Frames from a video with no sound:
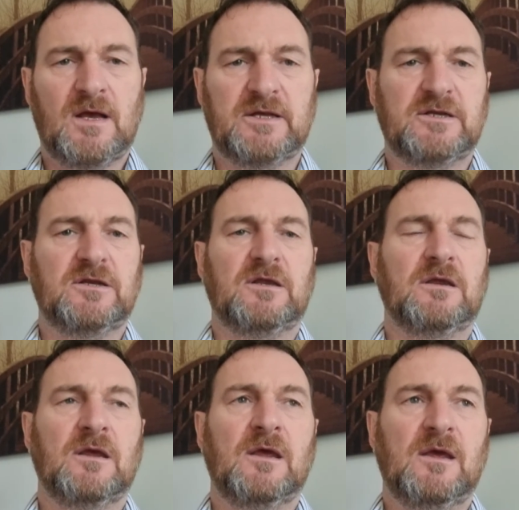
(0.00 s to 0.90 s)
had
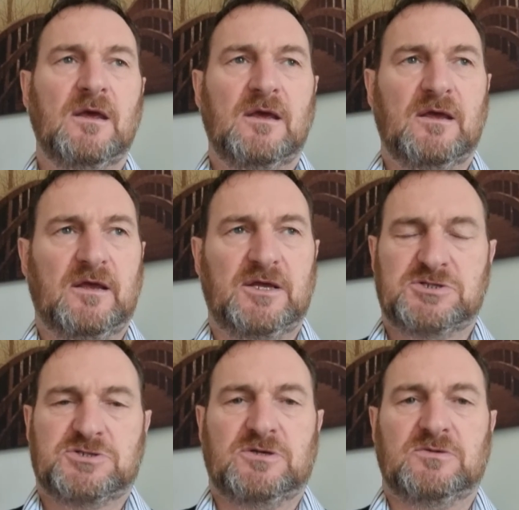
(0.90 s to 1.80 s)
any
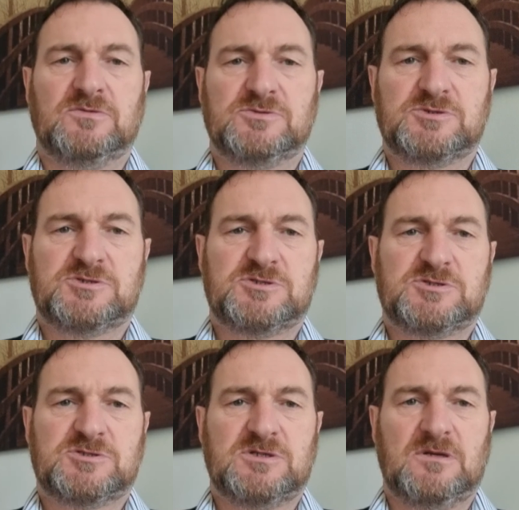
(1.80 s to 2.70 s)

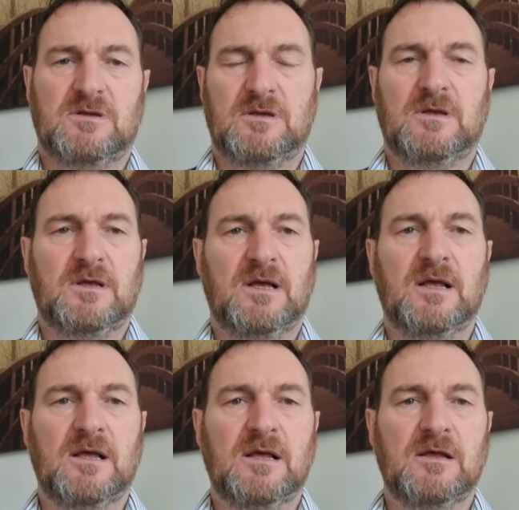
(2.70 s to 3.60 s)
issues.
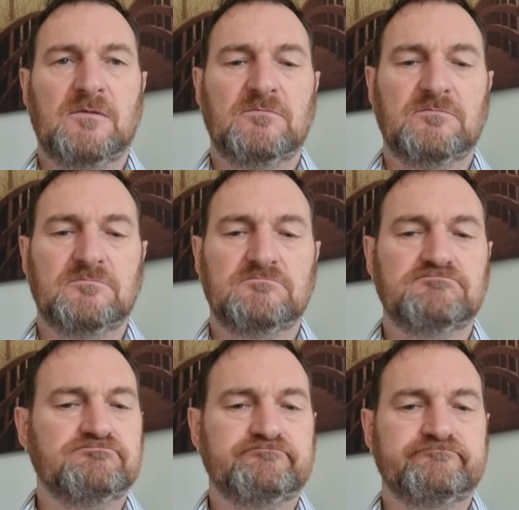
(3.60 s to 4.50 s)

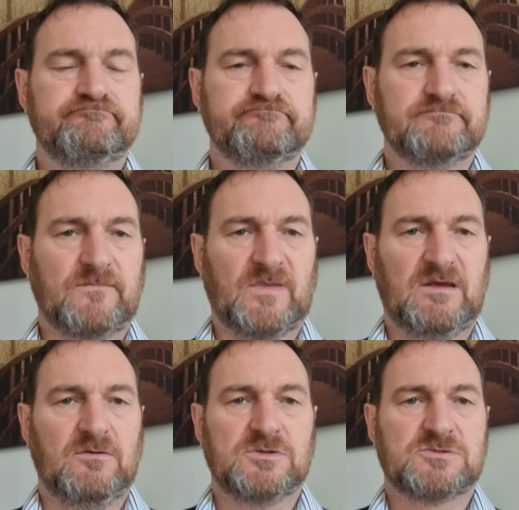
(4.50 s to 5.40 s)
Um,
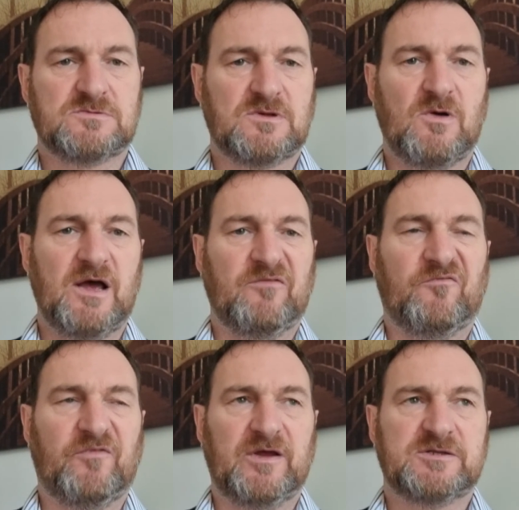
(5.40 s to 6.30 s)
he was
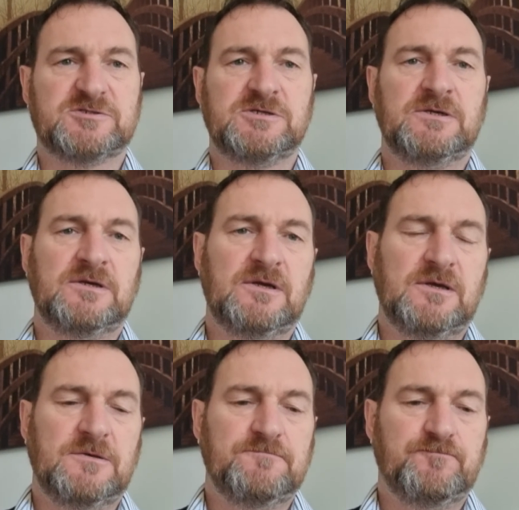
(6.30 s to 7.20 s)
quite fit.
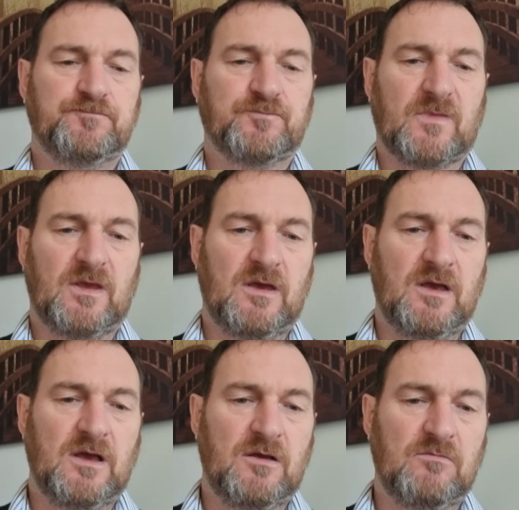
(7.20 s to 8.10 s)

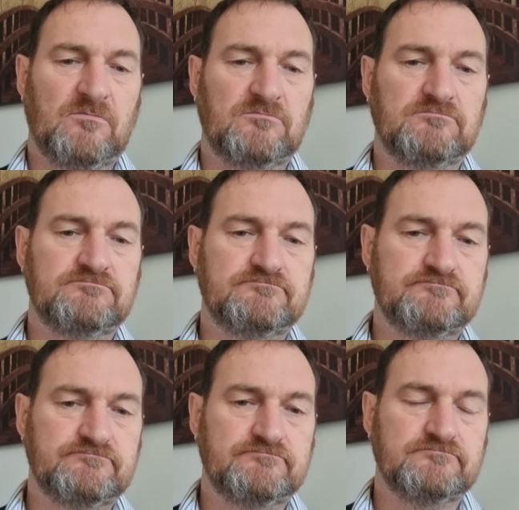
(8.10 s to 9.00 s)
Um,
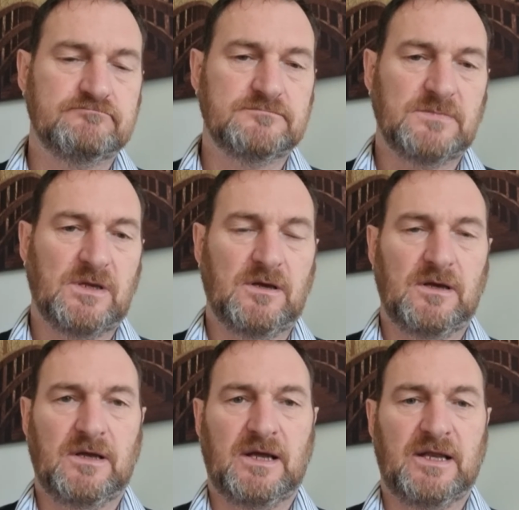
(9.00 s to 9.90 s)

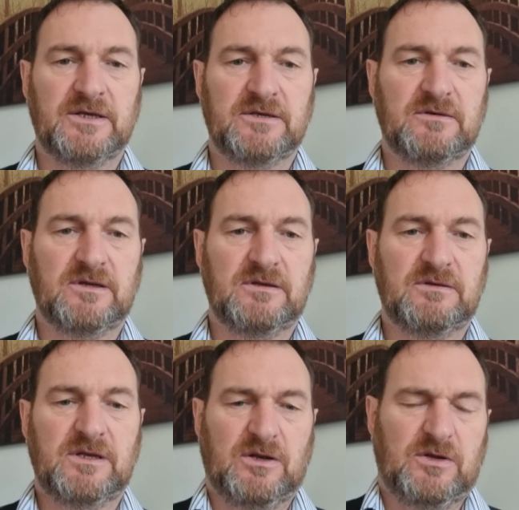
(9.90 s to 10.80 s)
and,
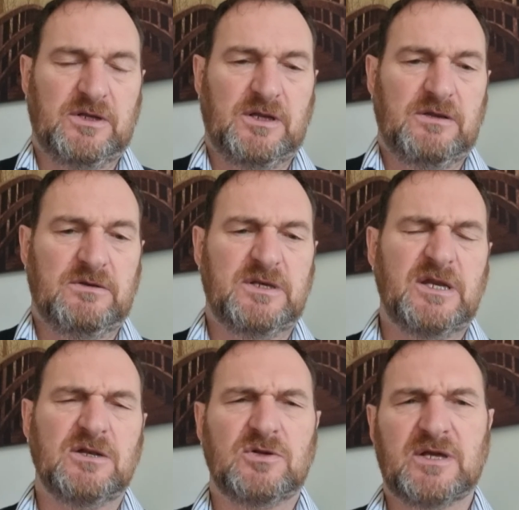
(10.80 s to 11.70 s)
you know, he
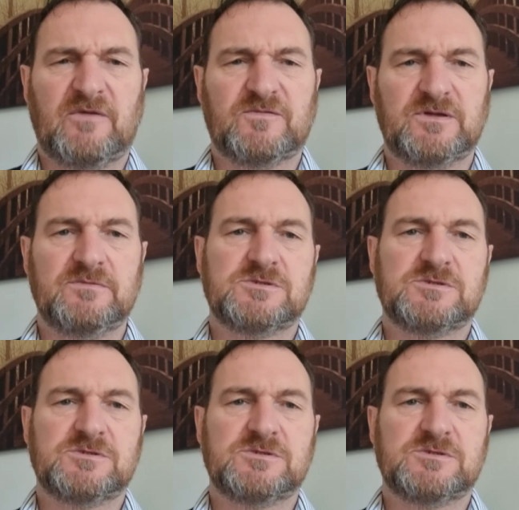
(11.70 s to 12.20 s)
did look after